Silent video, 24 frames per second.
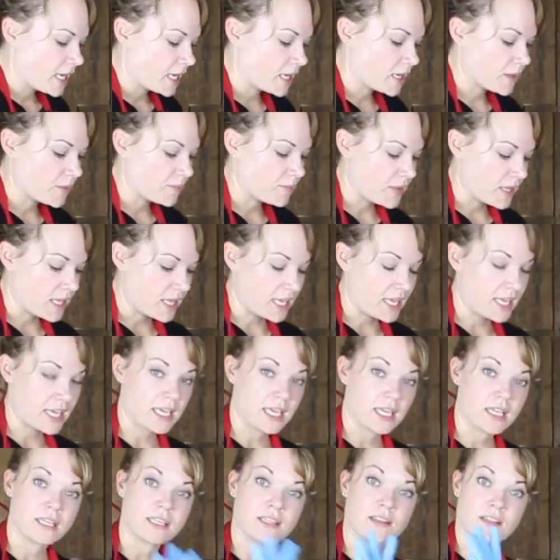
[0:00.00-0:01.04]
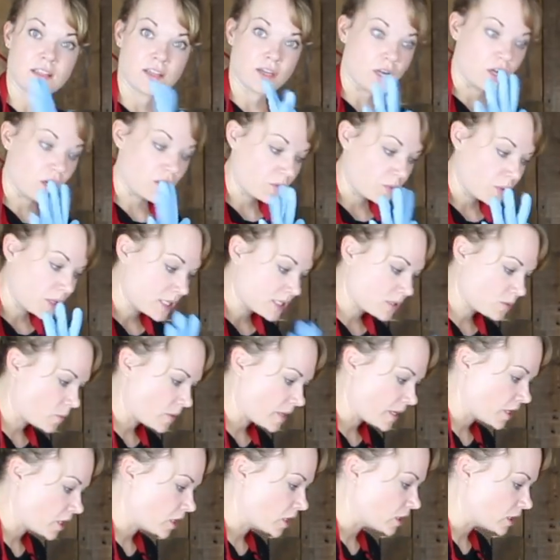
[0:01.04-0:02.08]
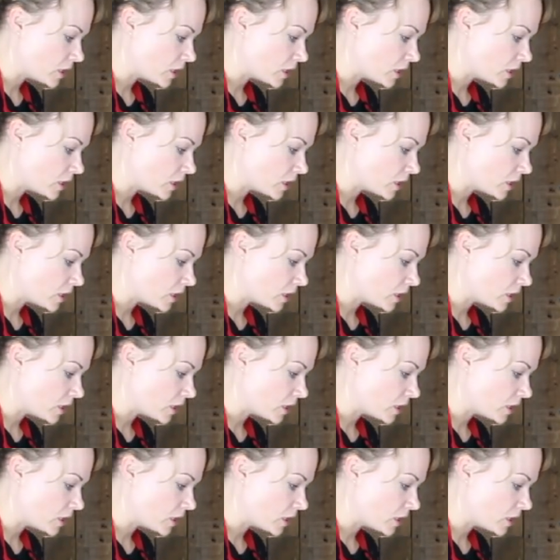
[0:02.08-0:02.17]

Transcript: Um, and then always wear